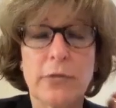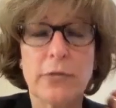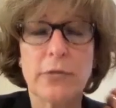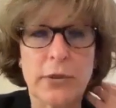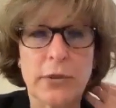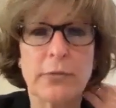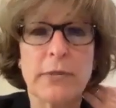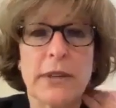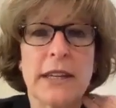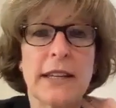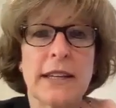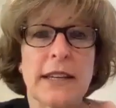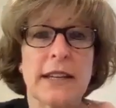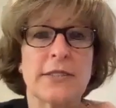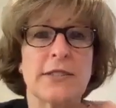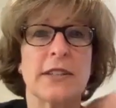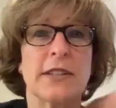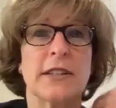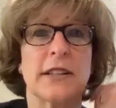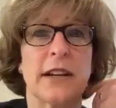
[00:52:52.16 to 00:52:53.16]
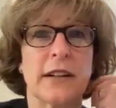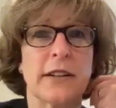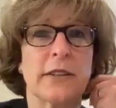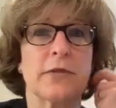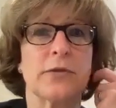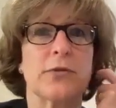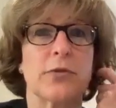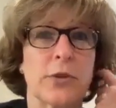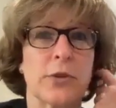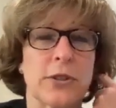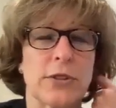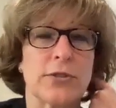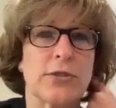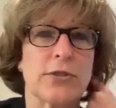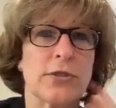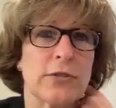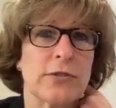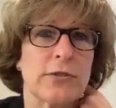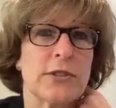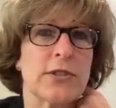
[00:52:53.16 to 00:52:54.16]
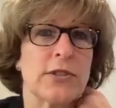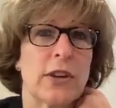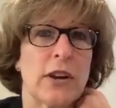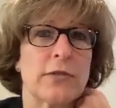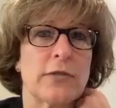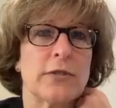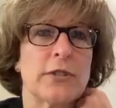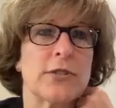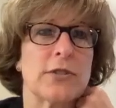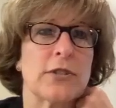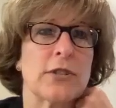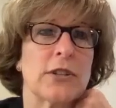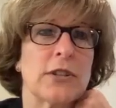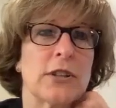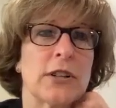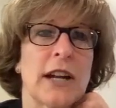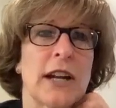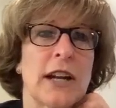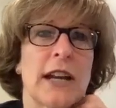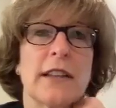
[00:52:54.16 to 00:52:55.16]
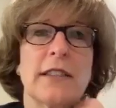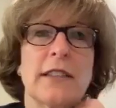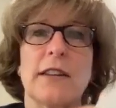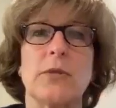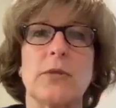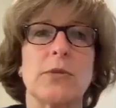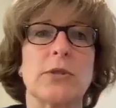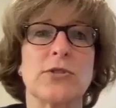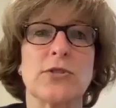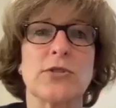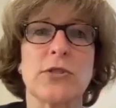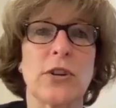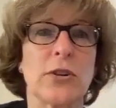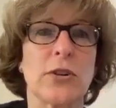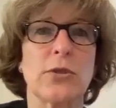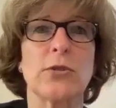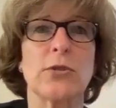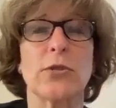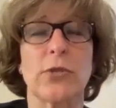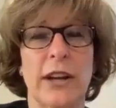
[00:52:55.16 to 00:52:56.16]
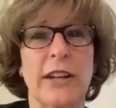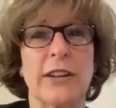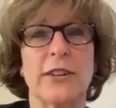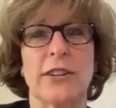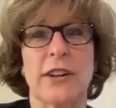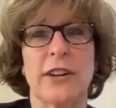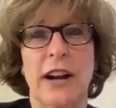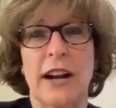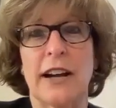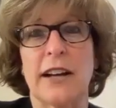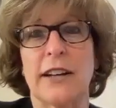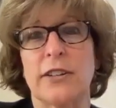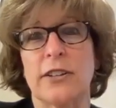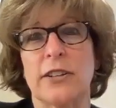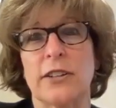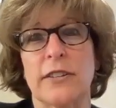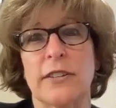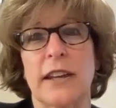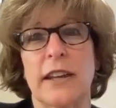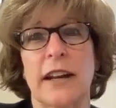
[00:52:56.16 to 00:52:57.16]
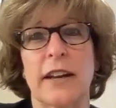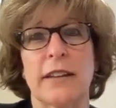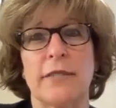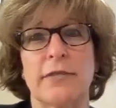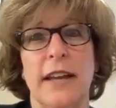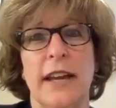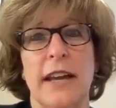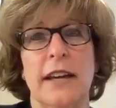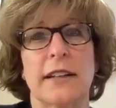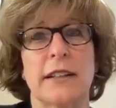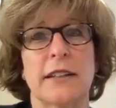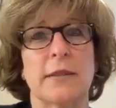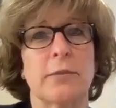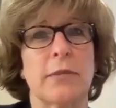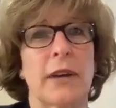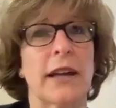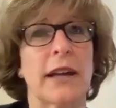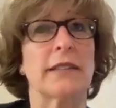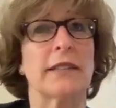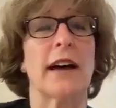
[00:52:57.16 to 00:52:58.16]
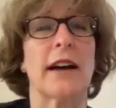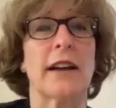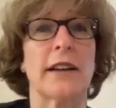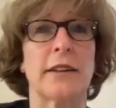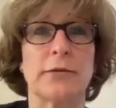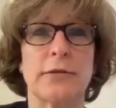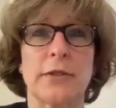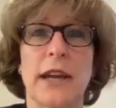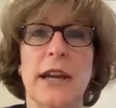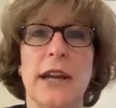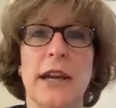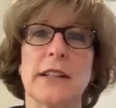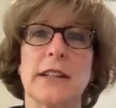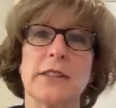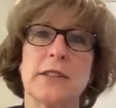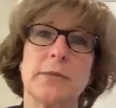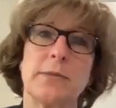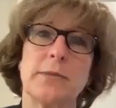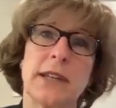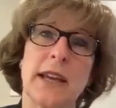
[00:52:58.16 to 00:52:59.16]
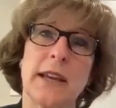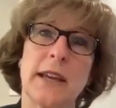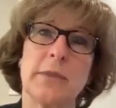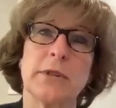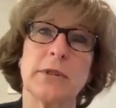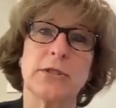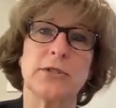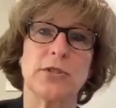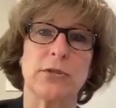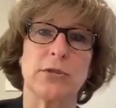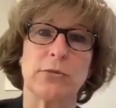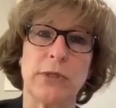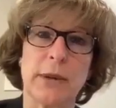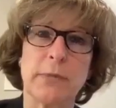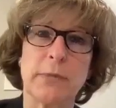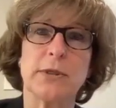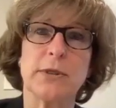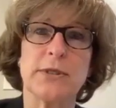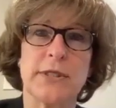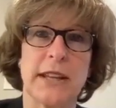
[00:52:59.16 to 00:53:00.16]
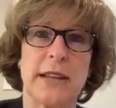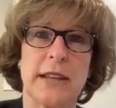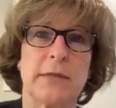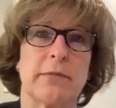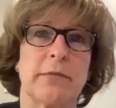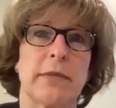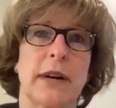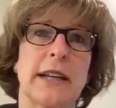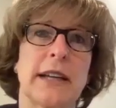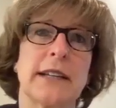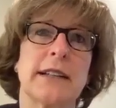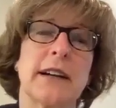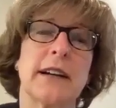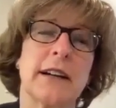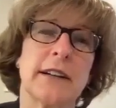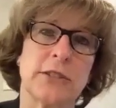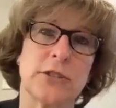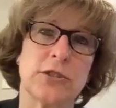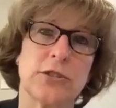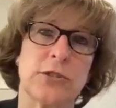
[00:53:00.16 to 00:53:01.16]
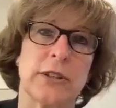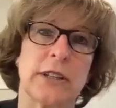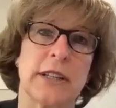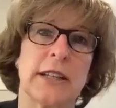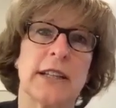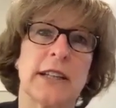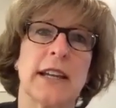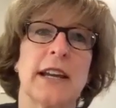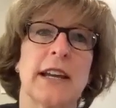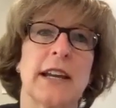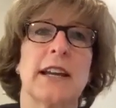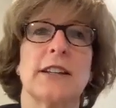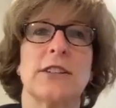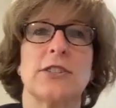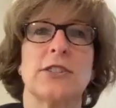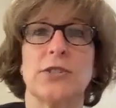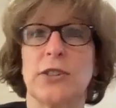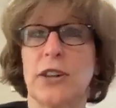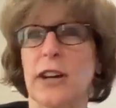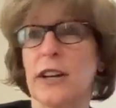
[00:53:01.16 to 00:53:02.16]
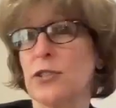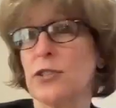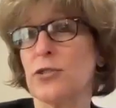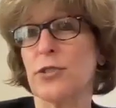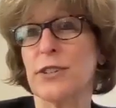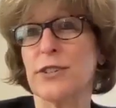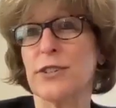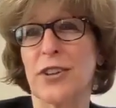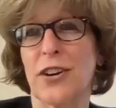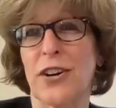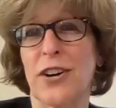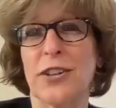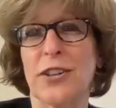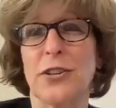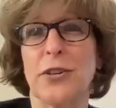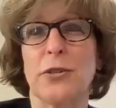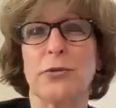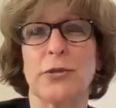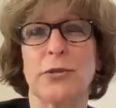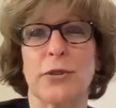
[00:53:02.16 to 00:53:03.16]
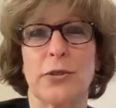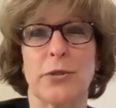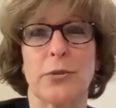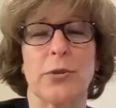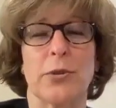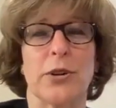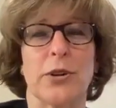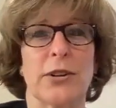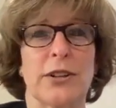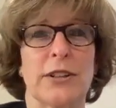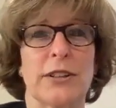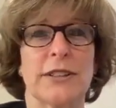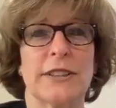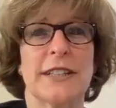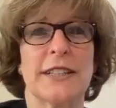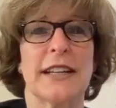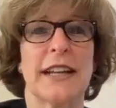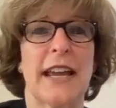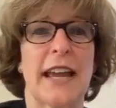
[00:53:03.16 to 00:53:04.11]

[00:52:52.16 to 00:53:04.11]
For me, as a young Foreign Service officer, there was no greater honor that I've had in my life to be able to represent my country to countries all over the world.